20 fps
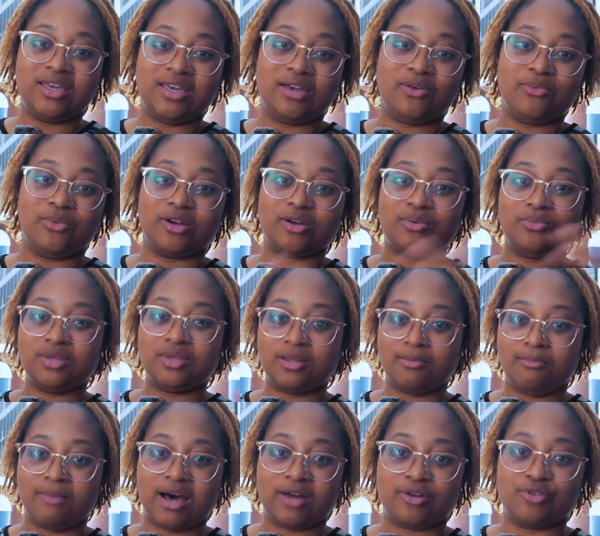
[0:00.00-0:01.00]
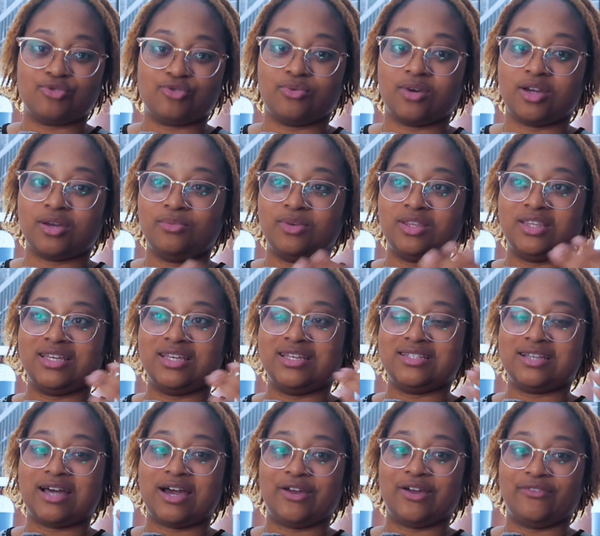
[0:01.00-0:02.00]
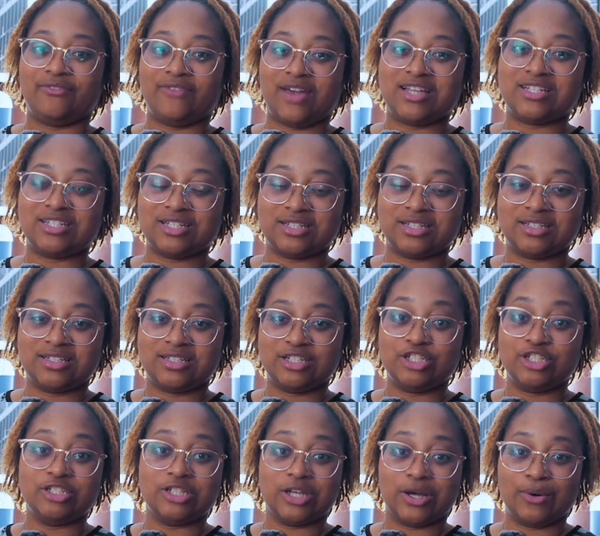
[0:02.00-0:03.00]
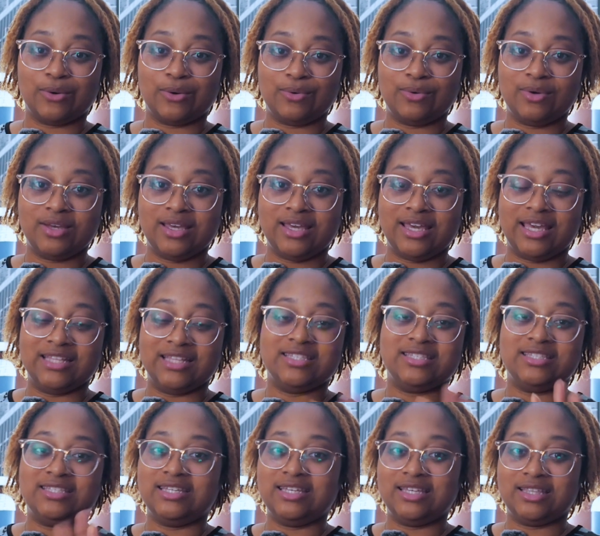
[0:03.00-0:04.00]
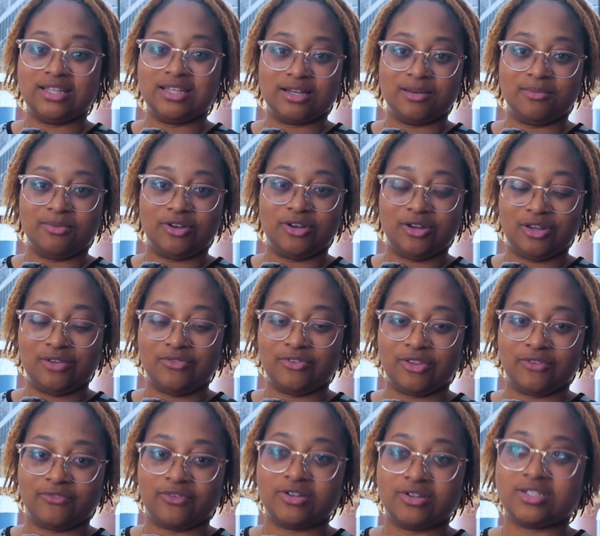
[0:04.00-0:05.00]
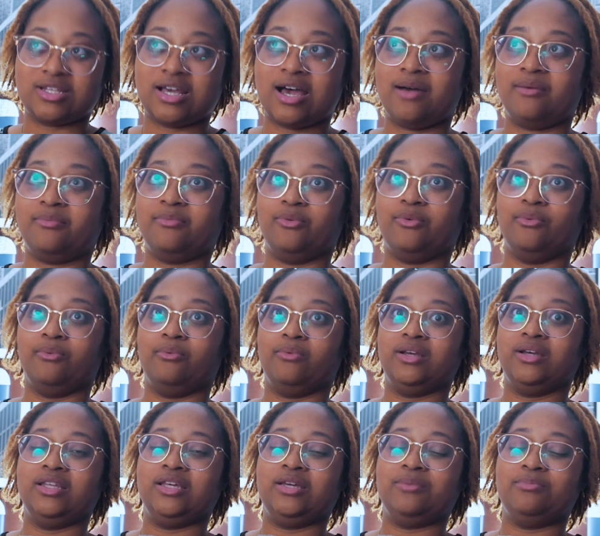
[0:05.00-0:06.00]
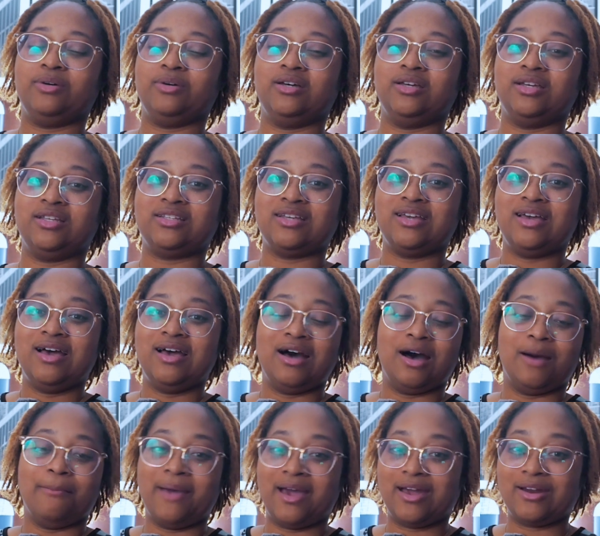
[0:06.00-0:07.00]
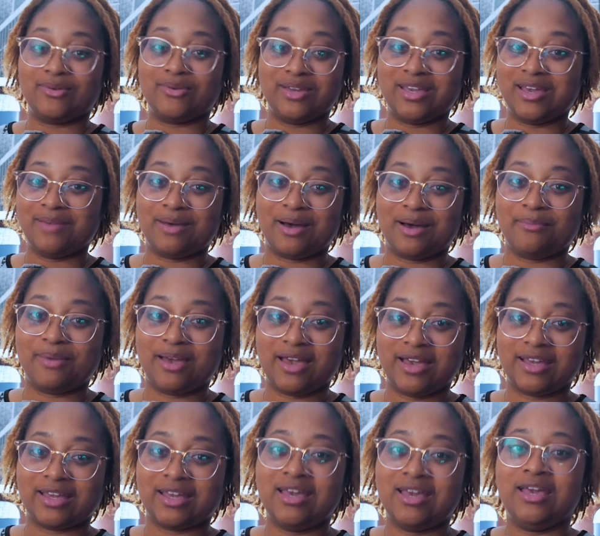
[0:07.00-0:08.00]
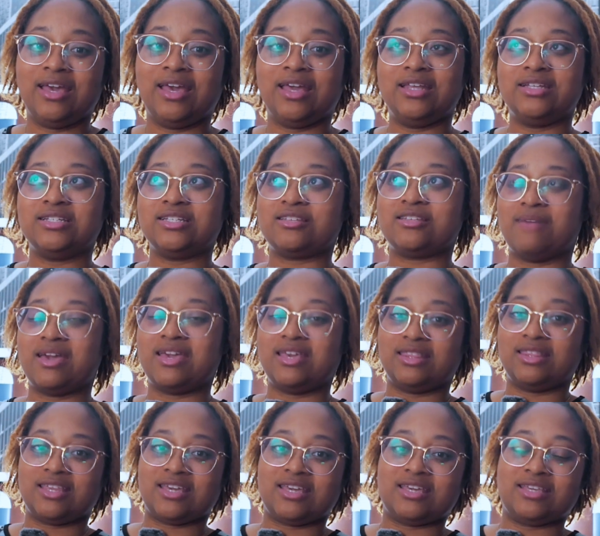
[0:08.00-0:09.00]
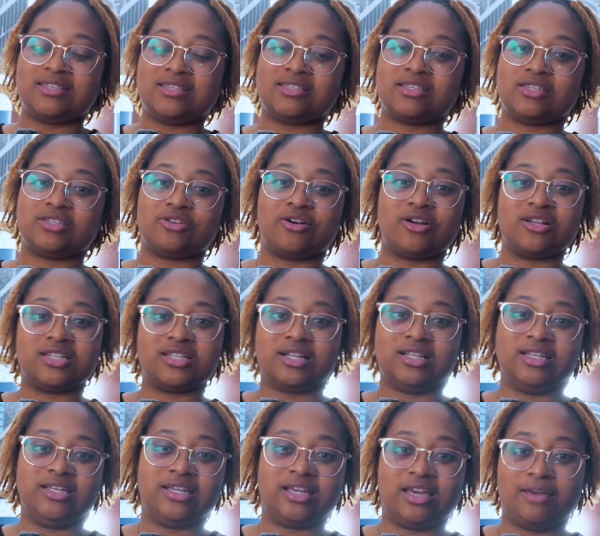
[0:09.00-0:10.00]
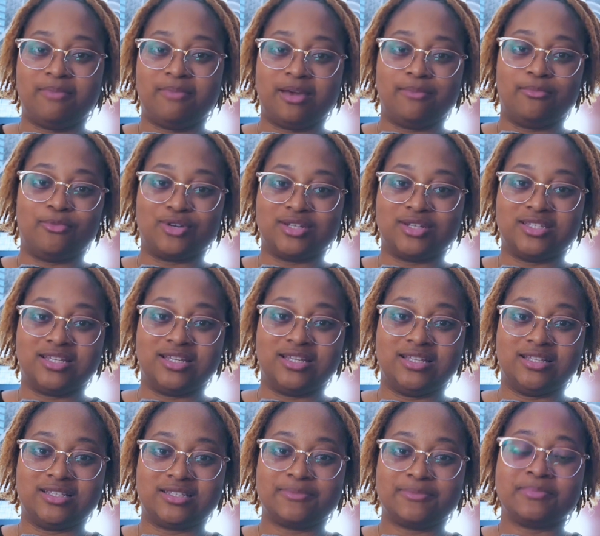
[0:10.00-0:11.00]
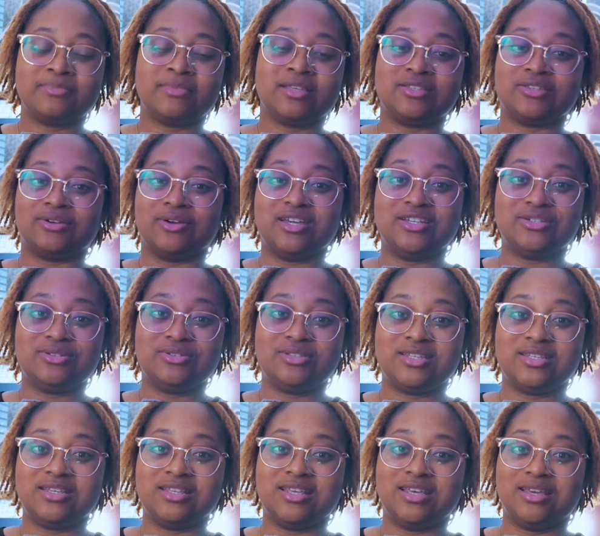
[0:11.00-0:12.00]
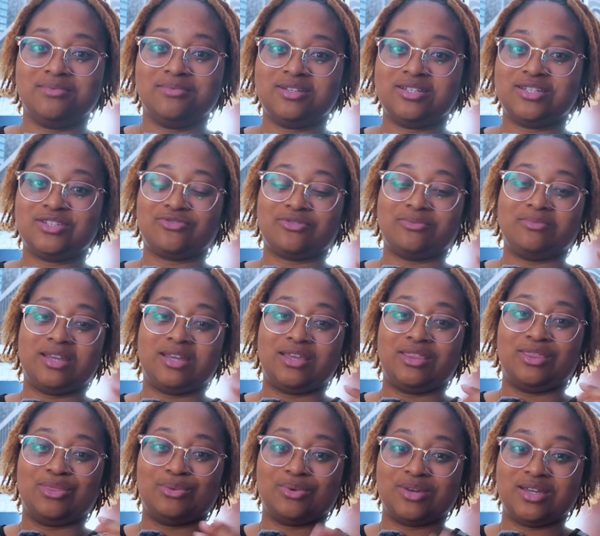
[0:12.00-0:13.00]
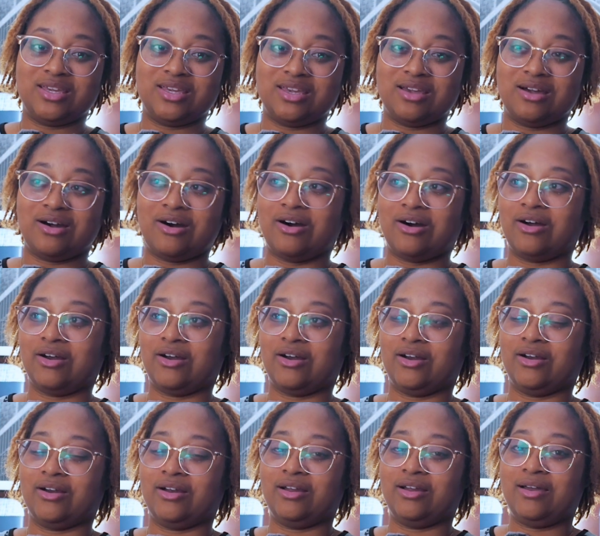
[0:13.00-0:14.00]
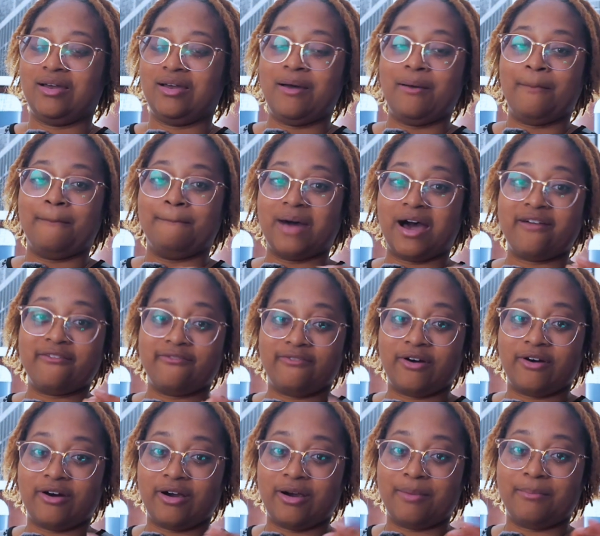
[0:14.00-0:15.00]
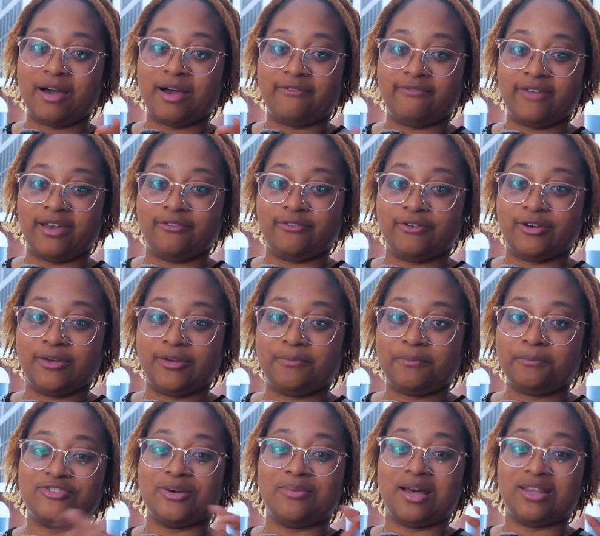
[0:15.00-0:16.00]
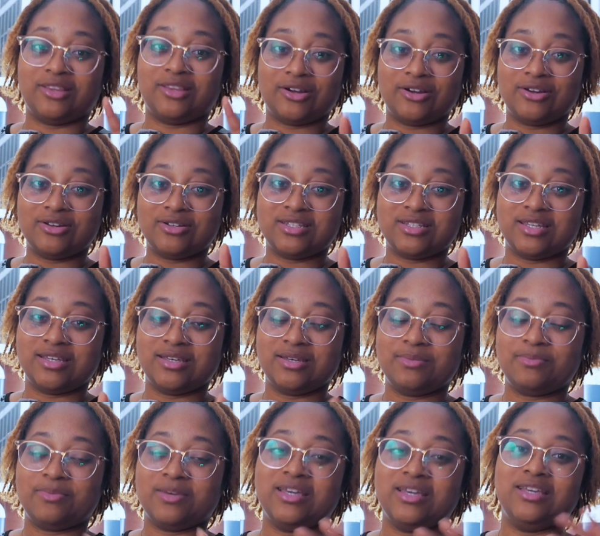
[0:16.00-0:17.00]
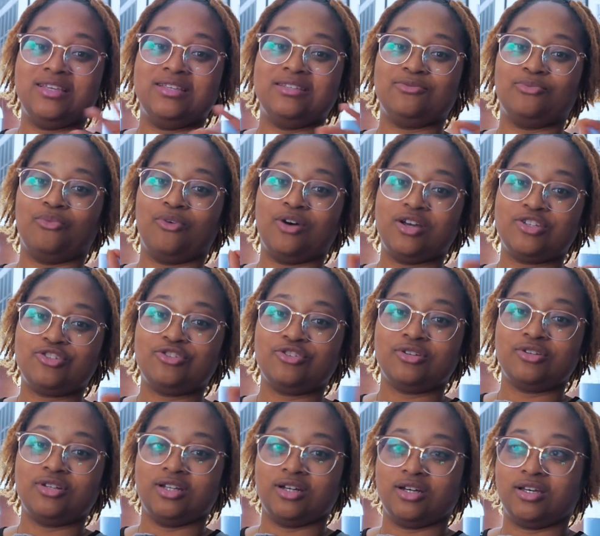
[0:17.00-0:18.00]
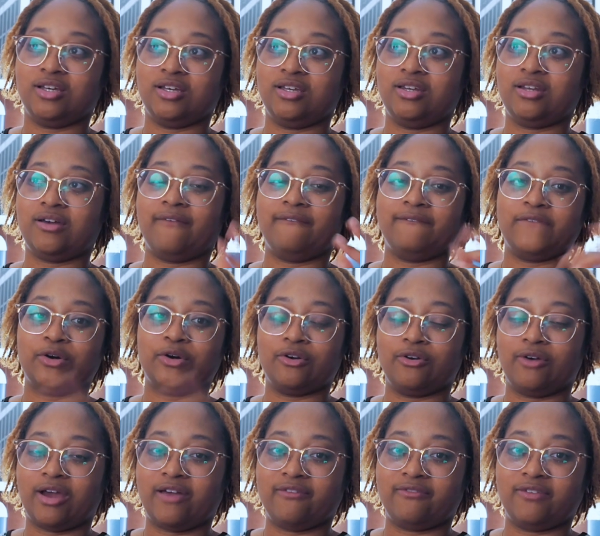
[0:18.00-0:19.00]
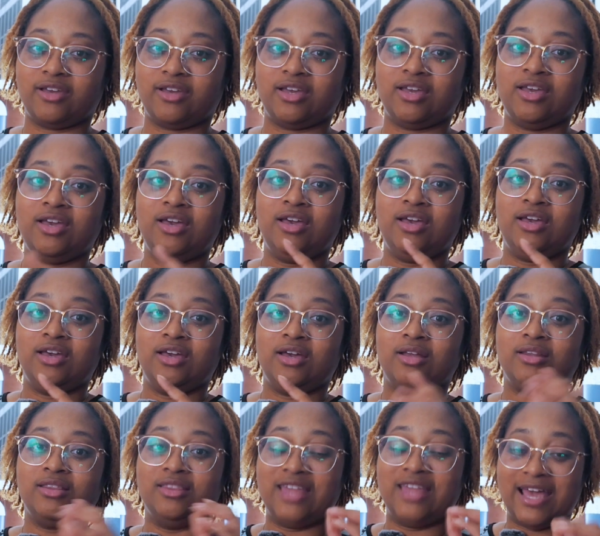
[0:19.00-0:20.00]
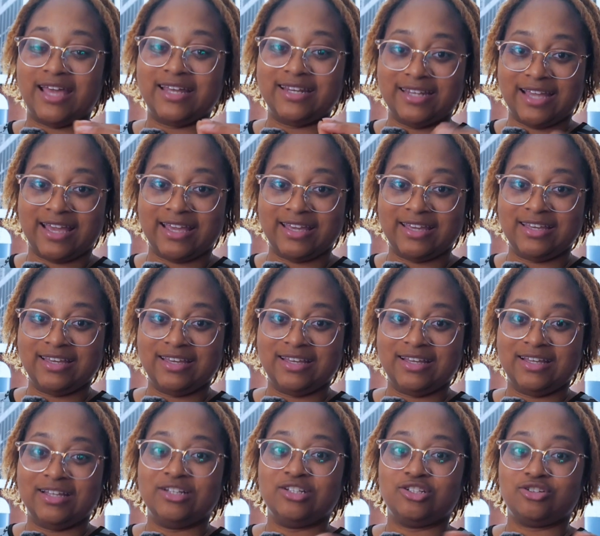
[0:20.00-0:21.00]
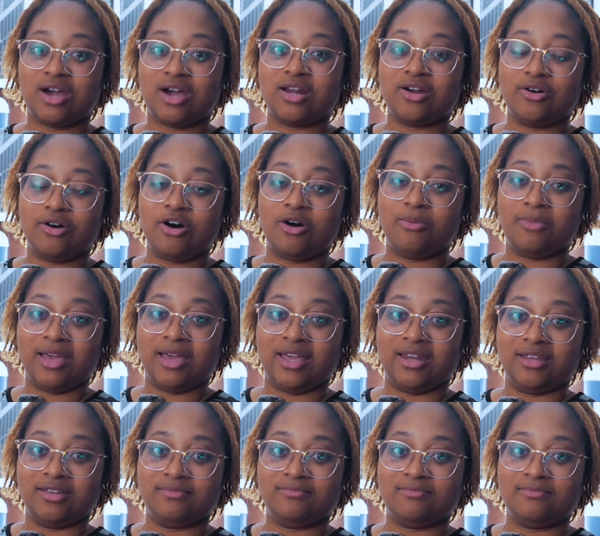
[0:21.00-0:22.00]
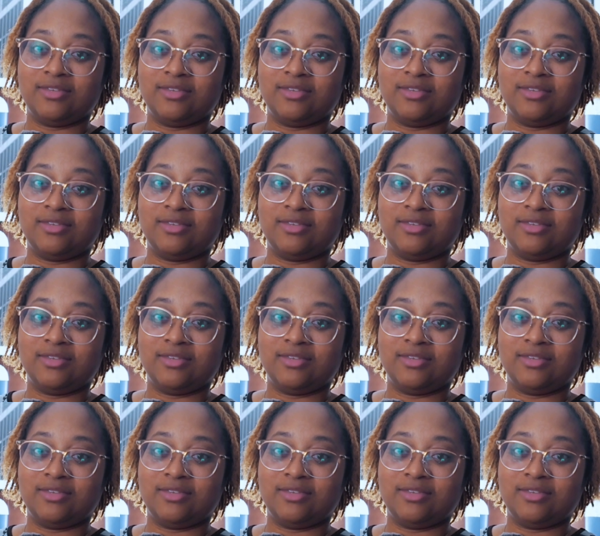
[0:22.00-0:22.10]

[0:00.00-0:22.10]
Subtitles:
in, working with the models, working with the entire fashion show, and seeing the community for the first time really put a battery in my back, and it just made things start to click and make more sense. So as you see, the images from day 3 are by far my favorite. So my third tip is once you're done photographing that day, try to go home and edit.